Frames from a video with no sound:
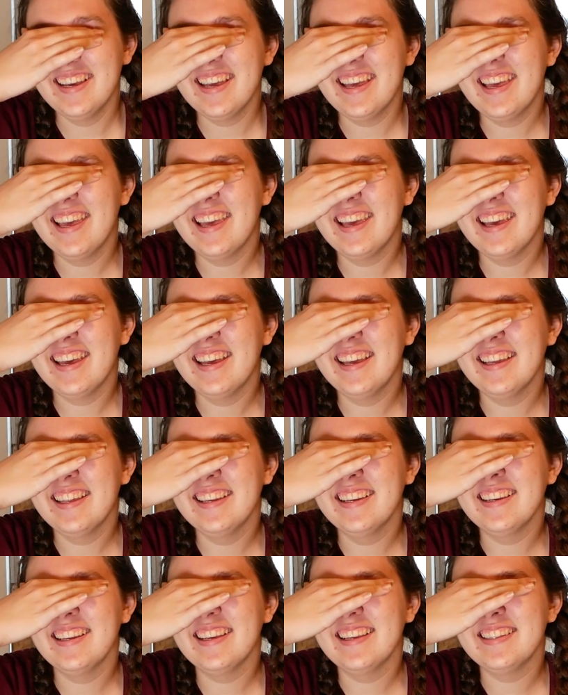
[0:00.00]

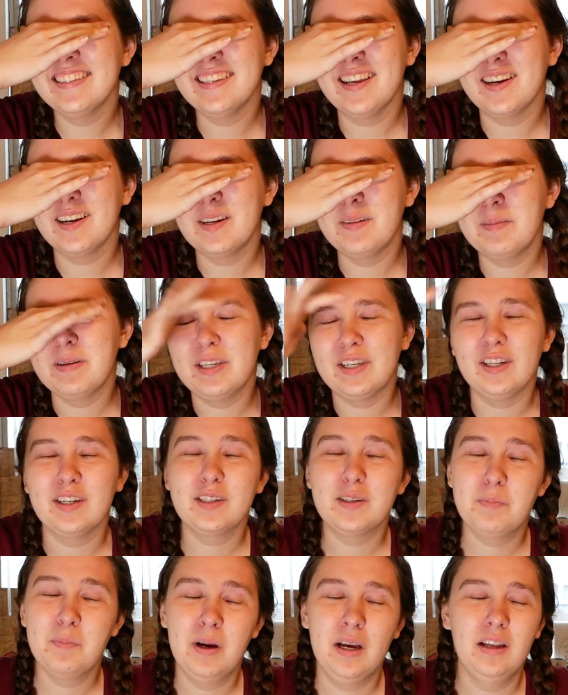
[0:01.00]
And it's not gonna be cooked,
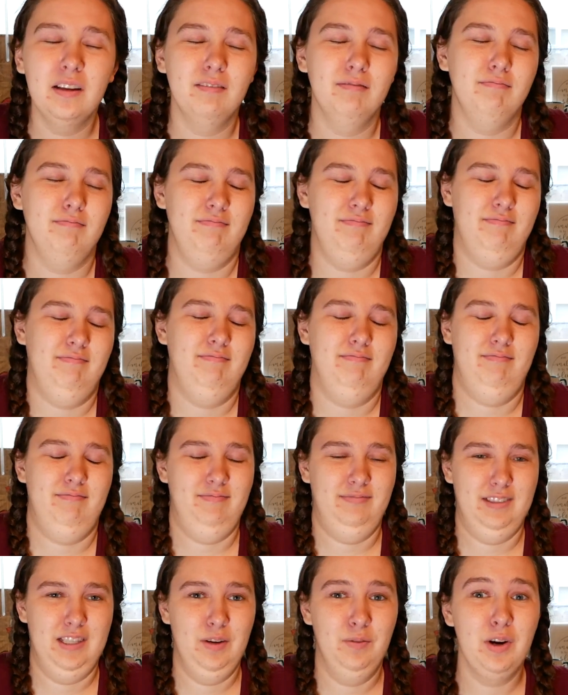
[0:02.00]
but
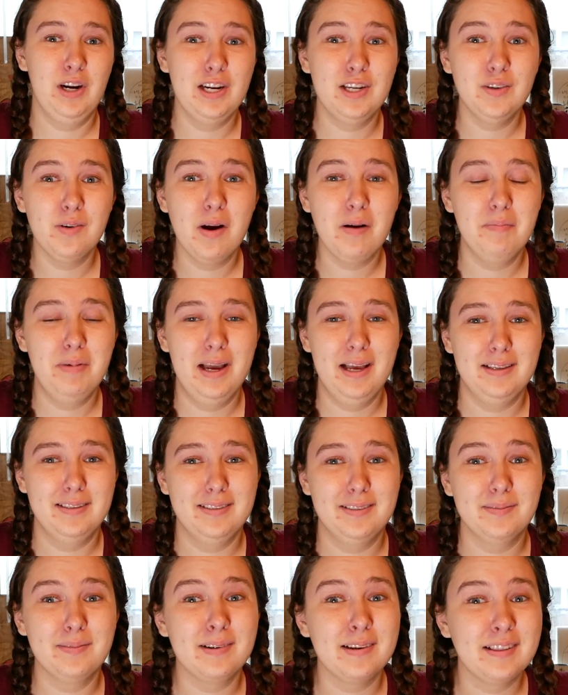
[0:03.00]
we're gonna do our
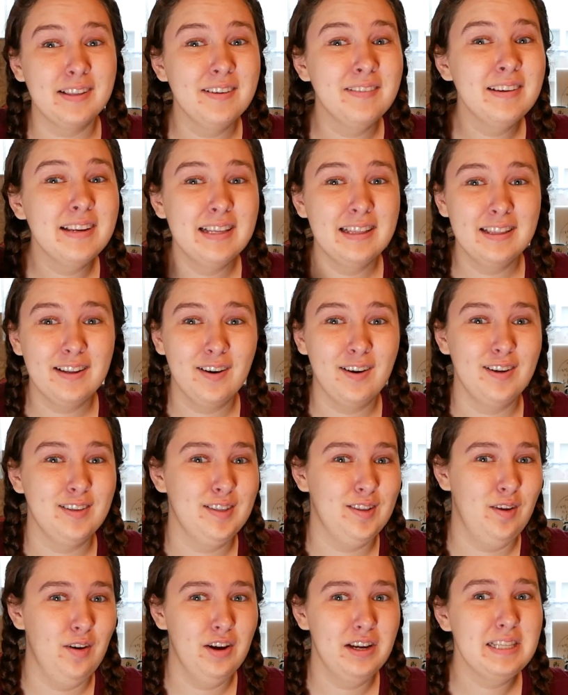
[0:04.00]
best. We're gonna leave it in there as
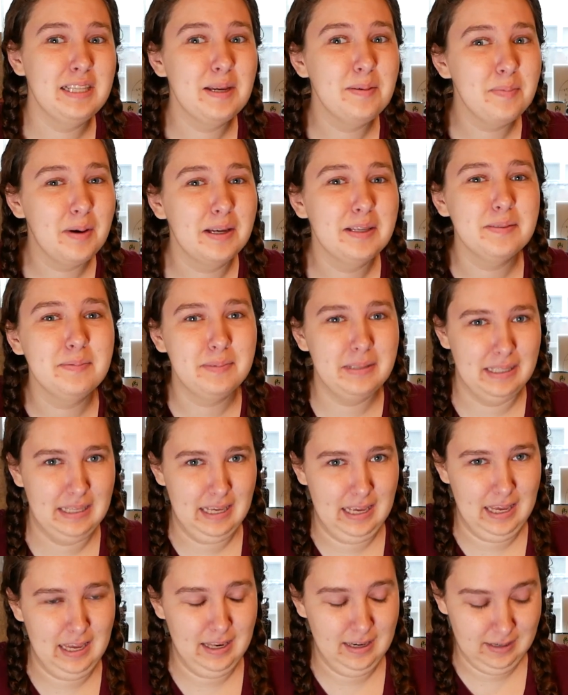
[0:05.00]
long as I possibly
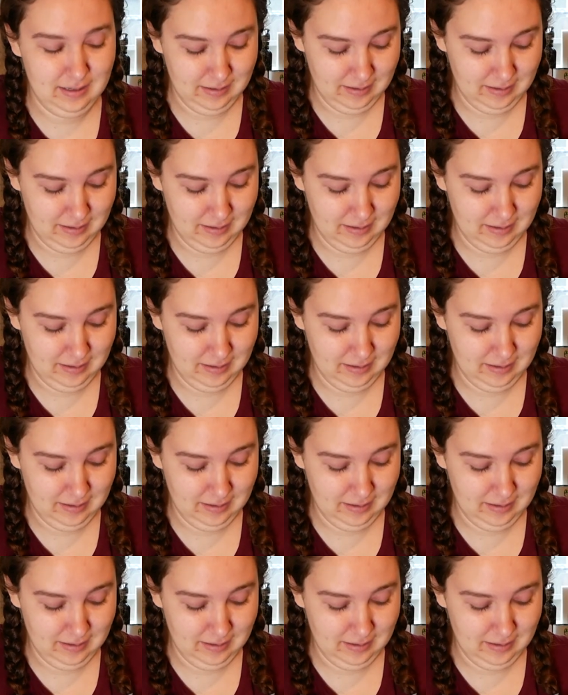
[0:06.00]
can.